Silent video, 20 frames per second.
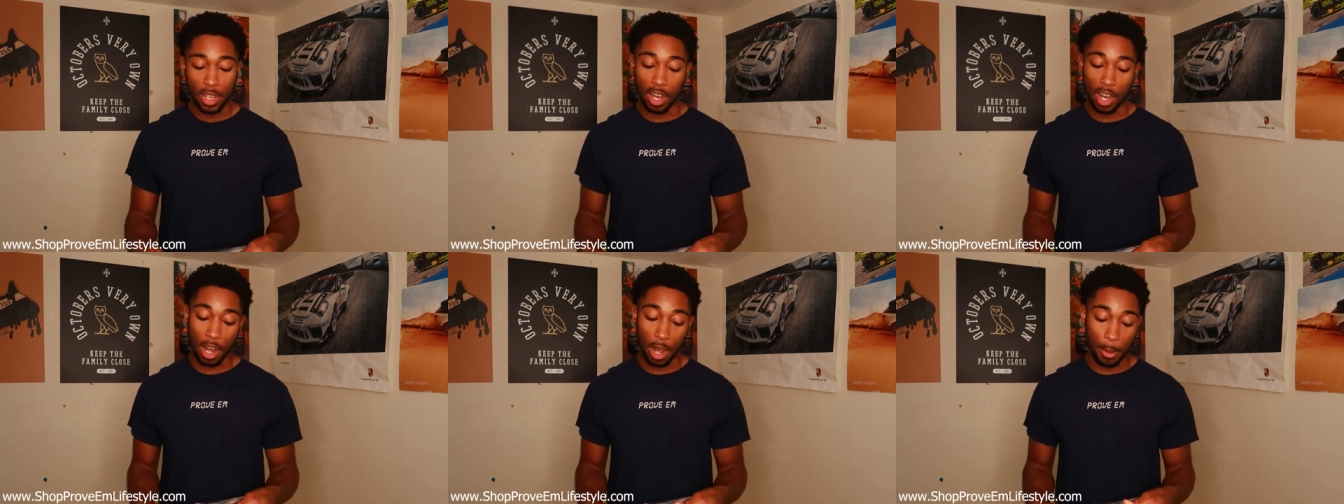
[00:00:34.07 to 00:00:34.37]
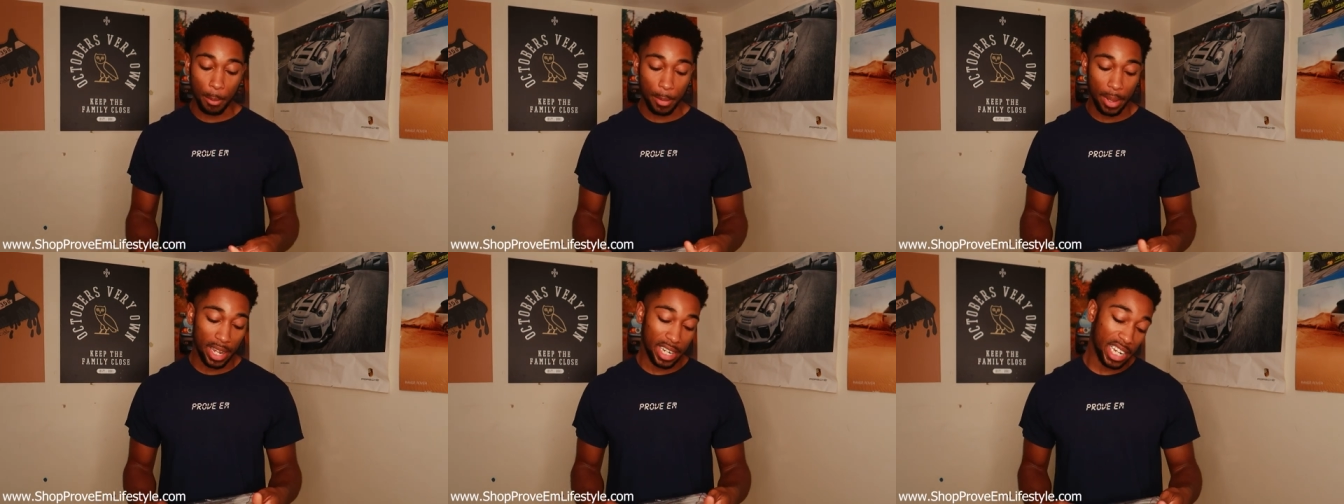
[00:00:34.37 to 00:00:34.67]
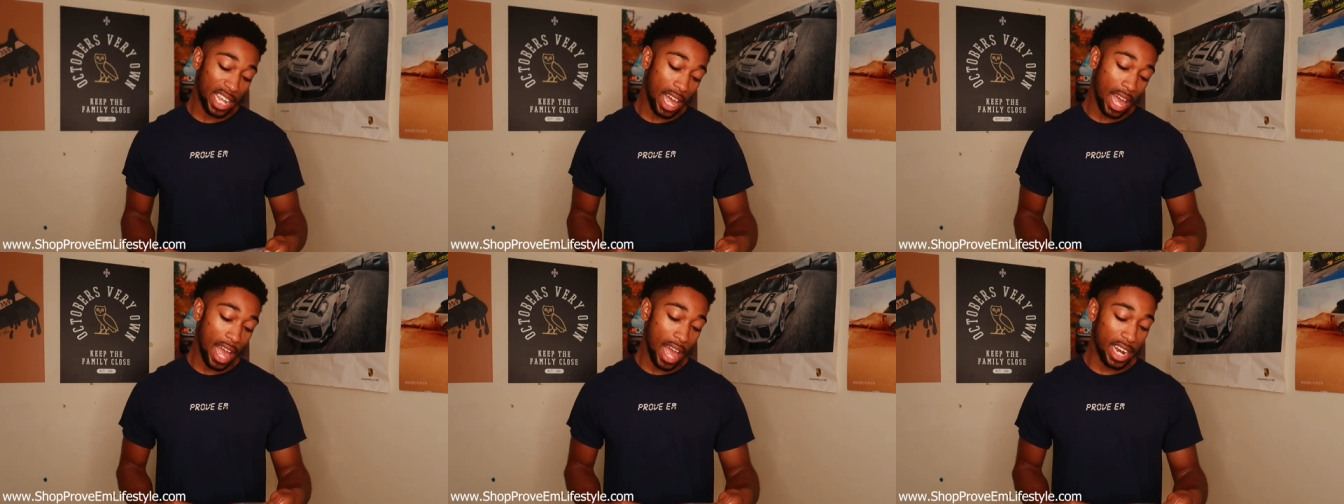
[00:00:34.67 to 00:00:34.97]
Um, and
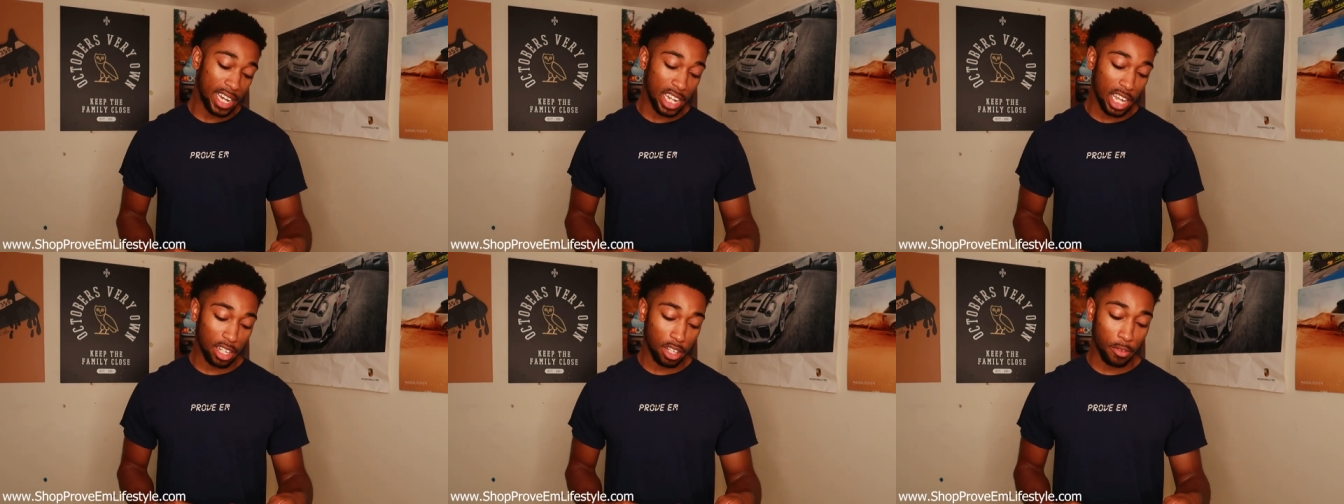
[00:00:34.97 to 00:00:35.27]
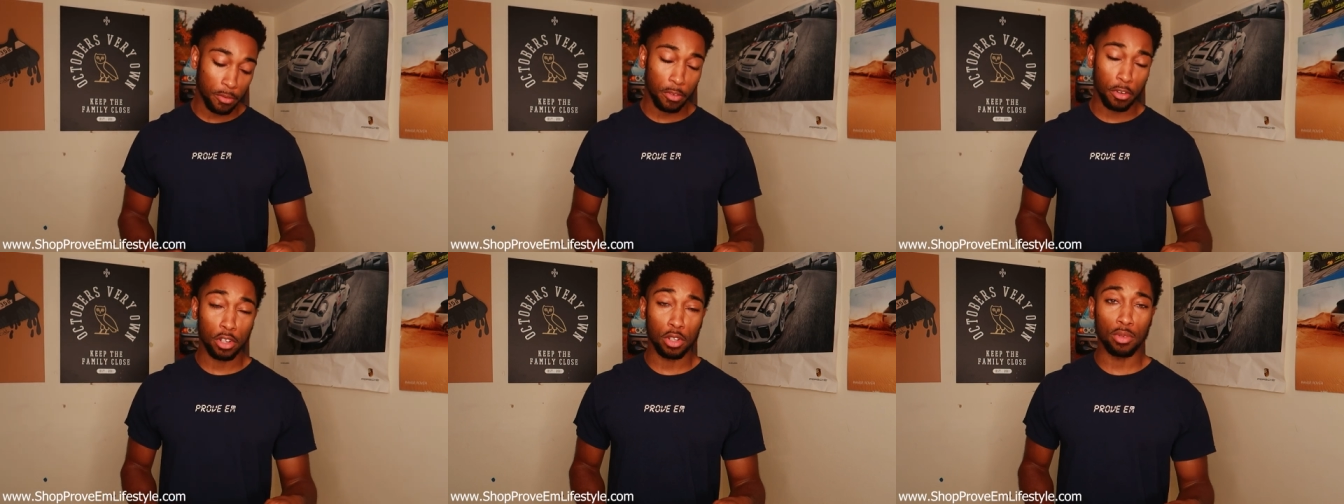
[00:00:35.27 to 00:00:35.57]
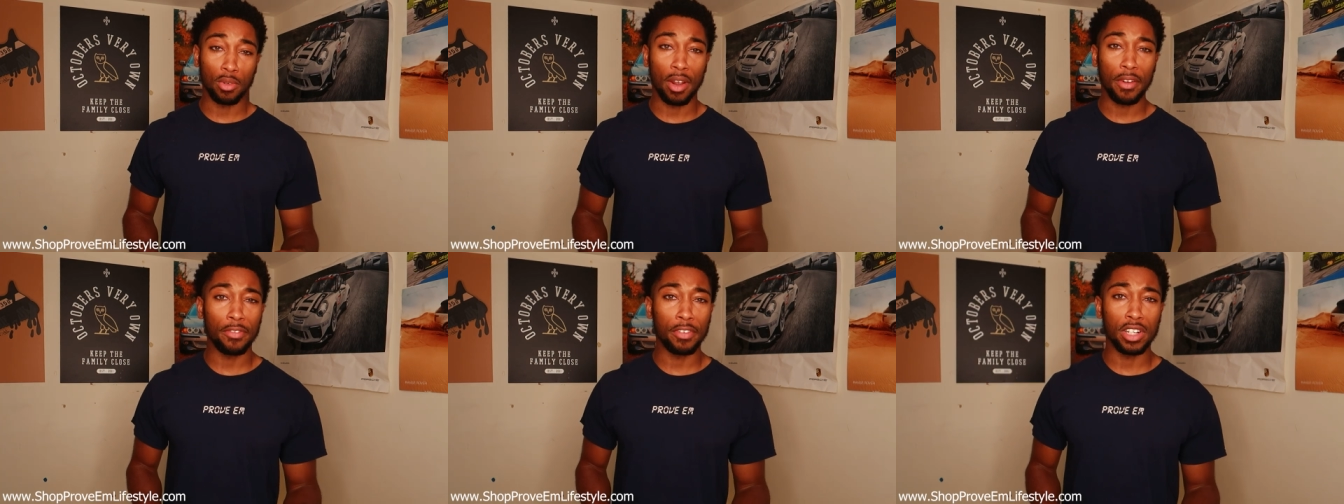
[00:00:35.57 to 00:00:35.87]
yeah, any other
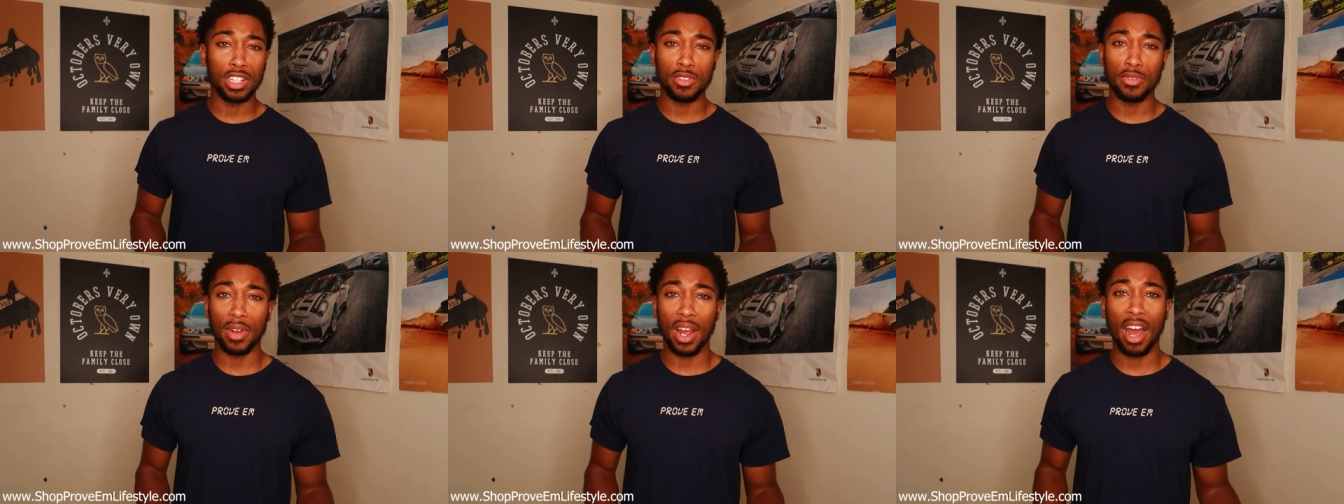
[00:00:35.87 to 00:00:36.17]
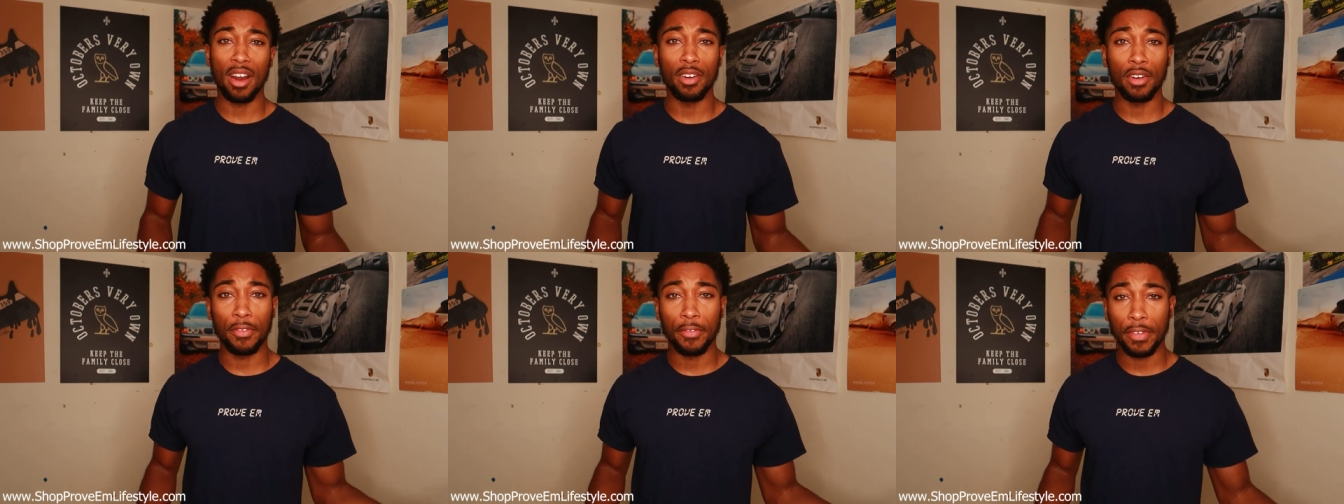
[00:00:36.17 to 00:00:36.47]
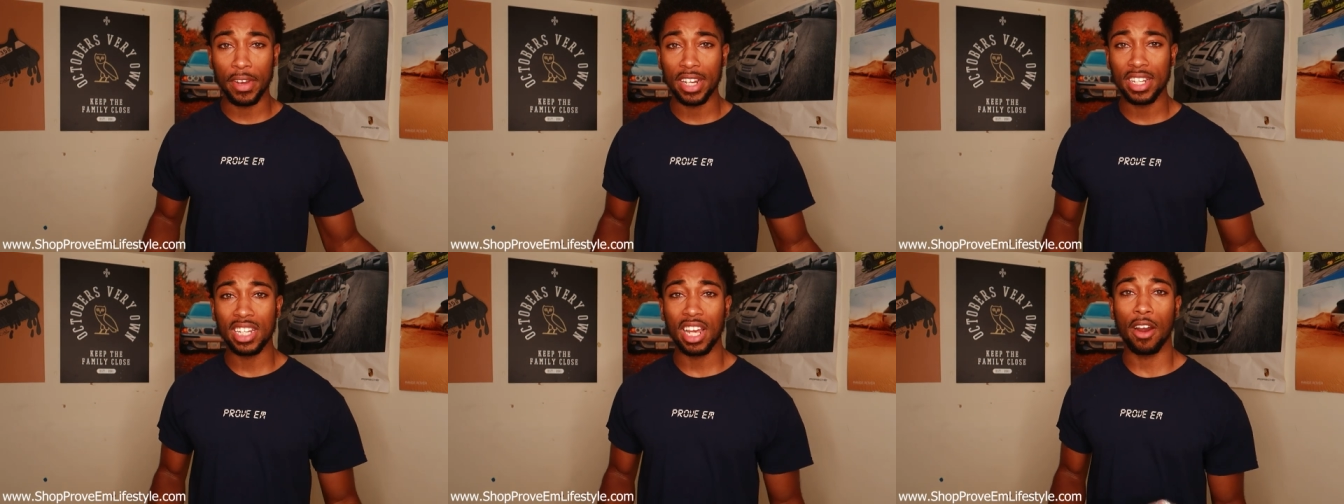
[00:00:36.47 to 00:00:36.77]
further reference for how it
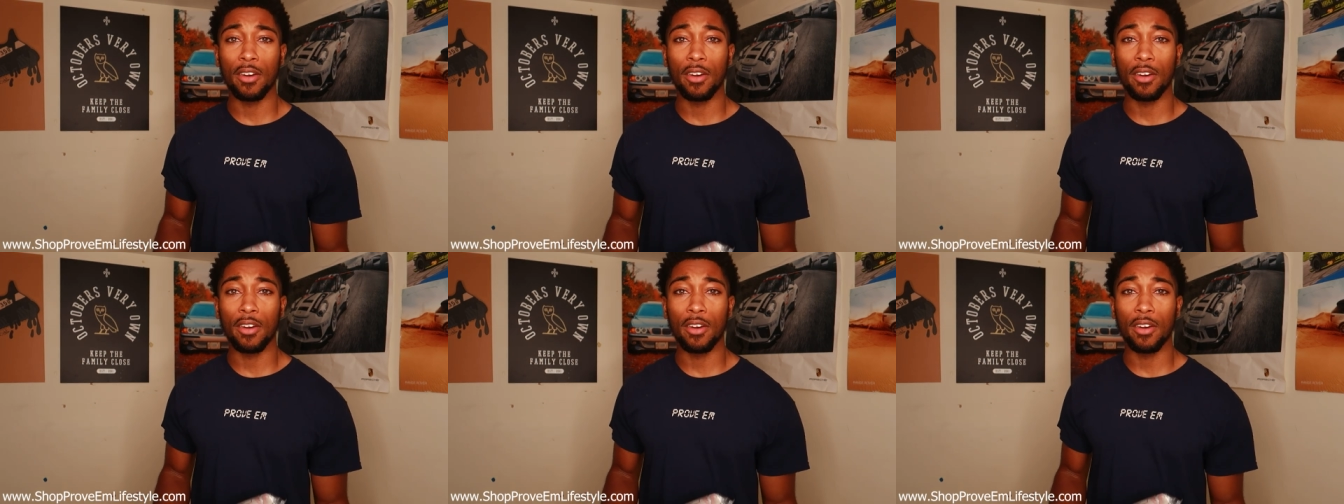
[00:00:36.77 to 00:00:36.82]
fits,